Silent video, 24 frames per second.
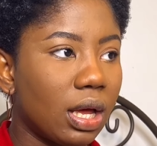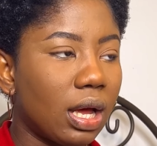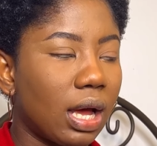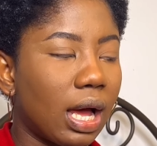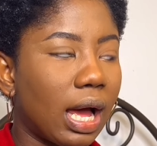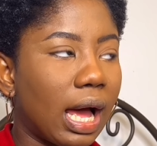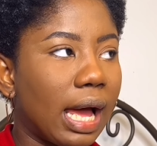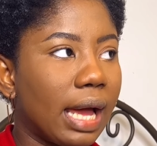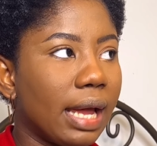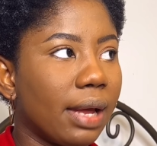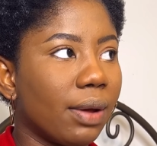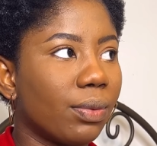
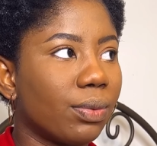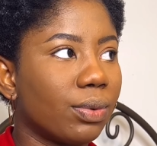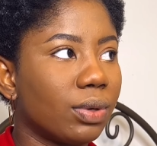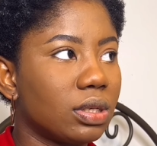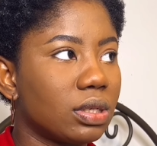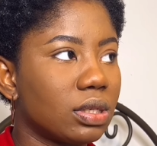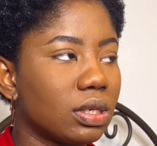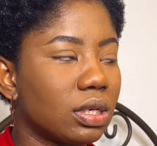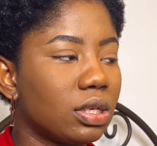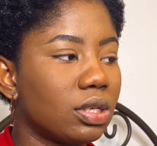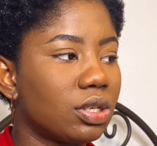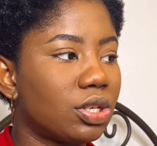I
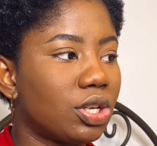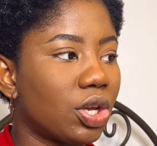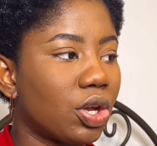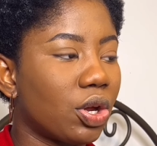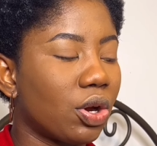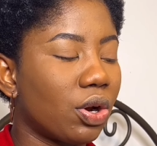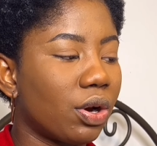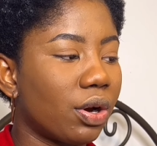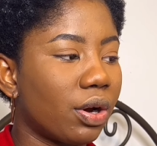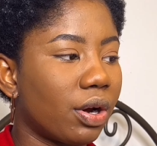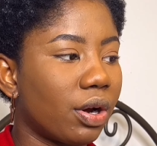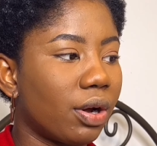was
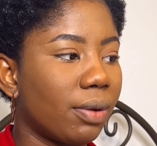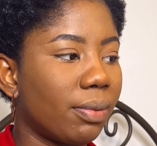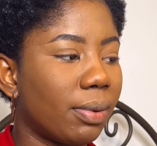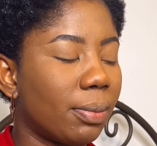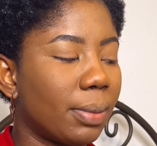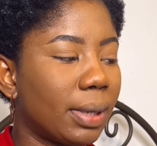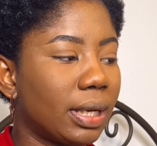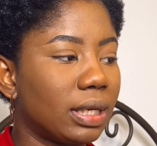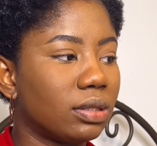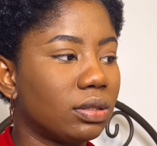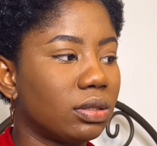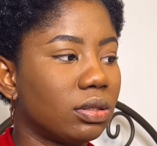insecure about
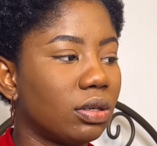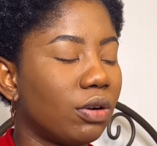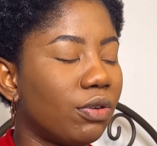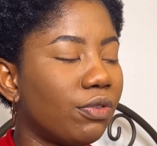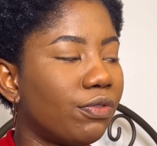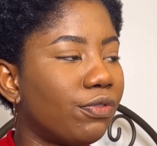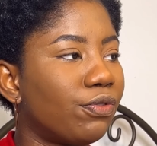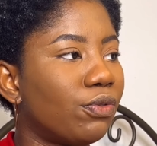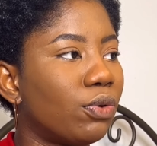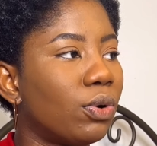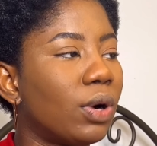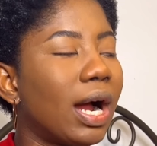myself
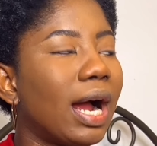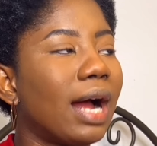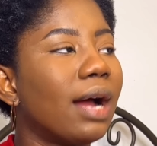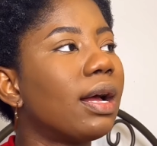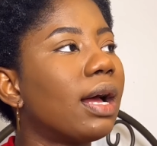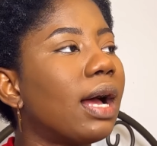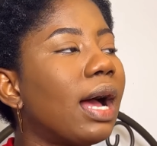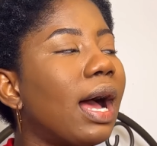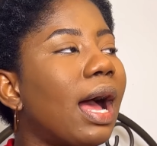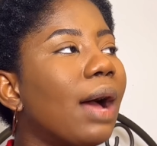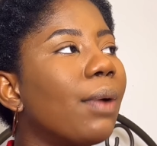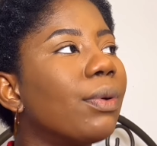for I,
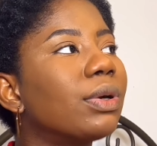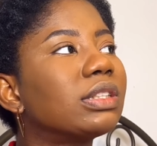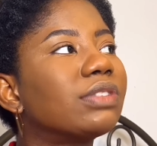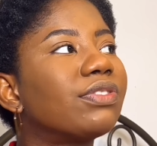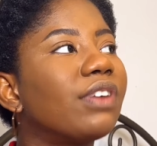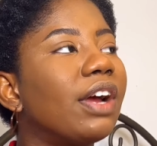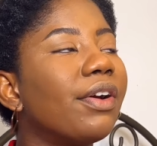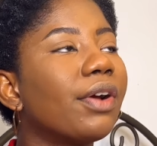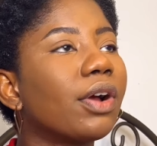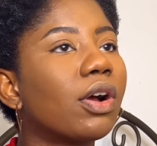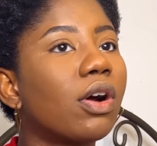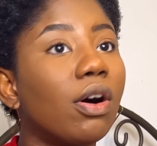I was
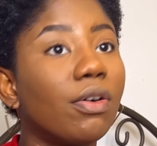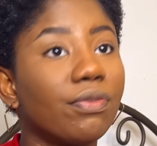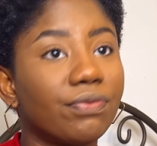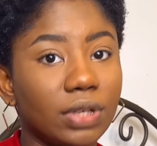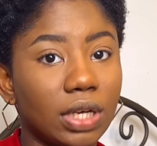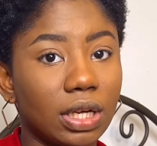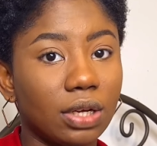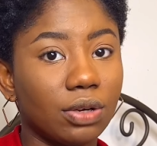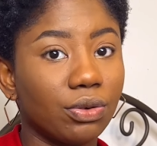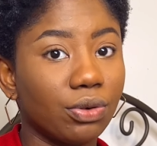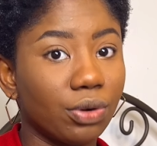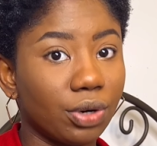very
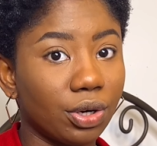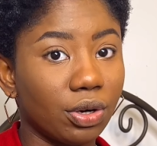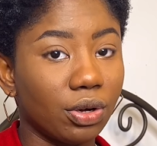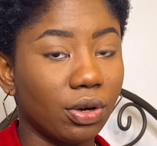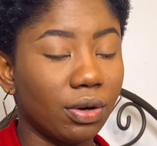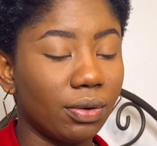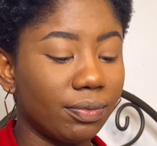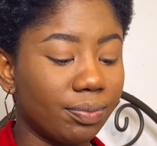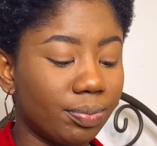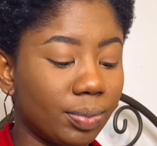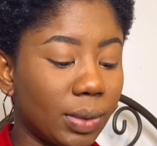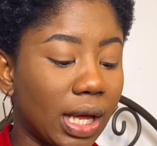confident growing up.